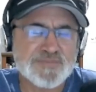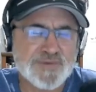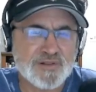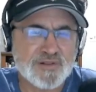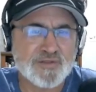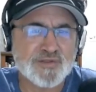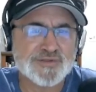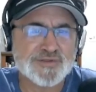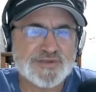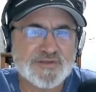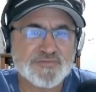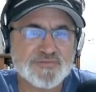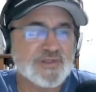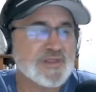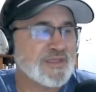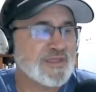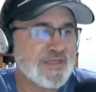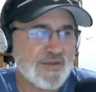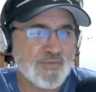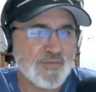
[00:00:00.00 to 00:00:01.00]
but a little
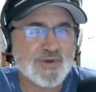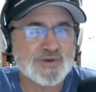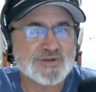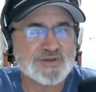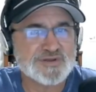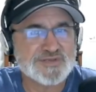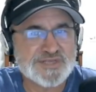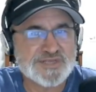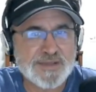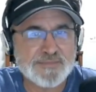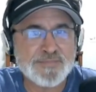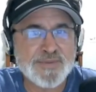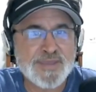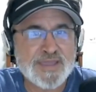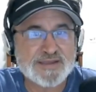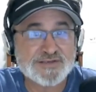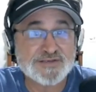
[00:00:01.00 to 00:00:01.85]
differently. They will go sub